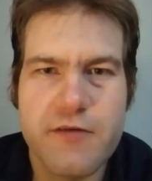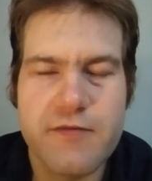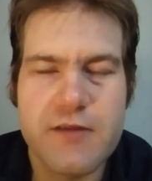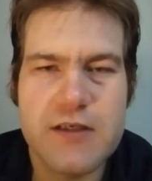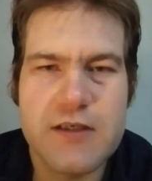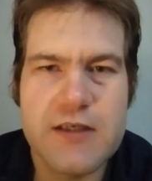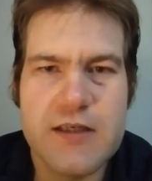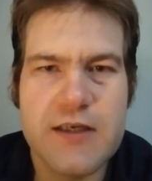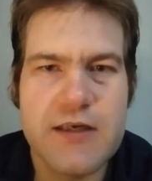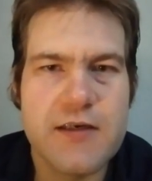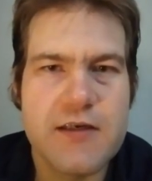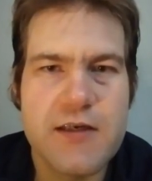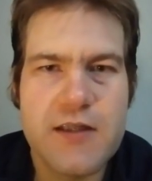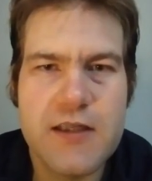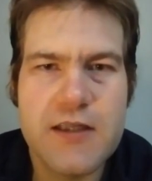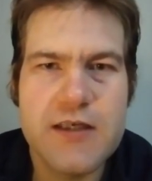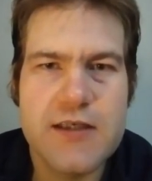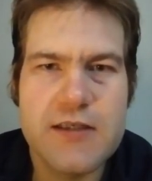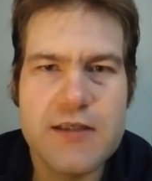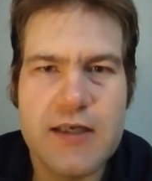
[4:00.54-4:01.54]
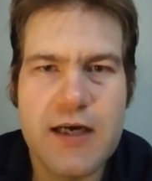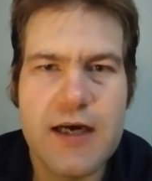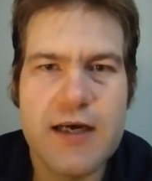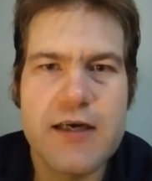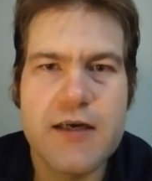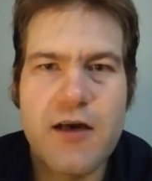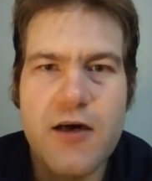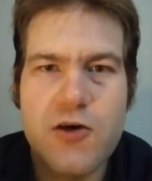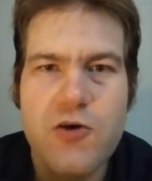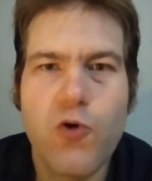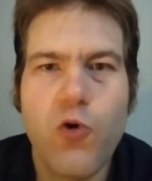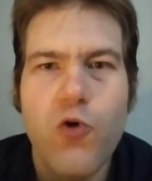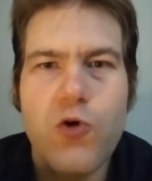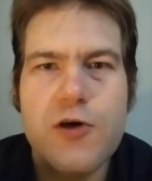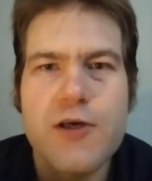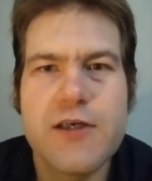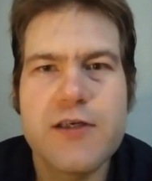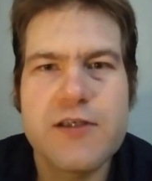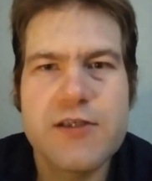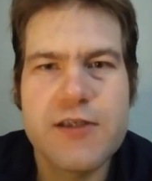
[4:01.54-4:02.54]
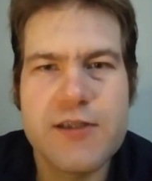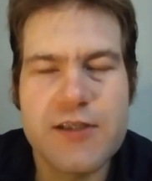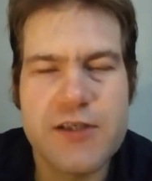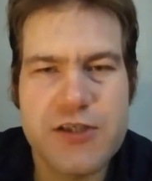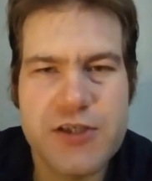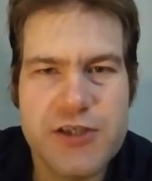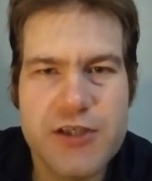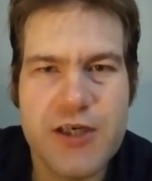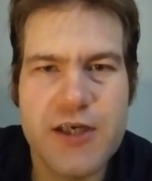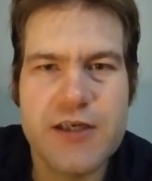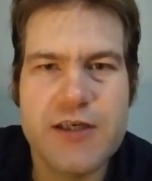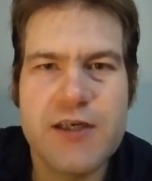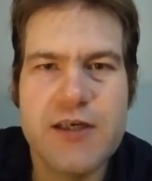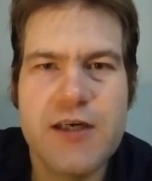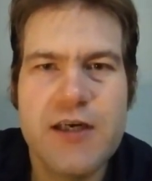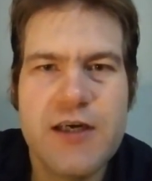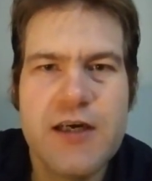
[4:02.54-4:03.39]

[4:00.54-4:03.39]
of the Eat Clean Diet, according to the chick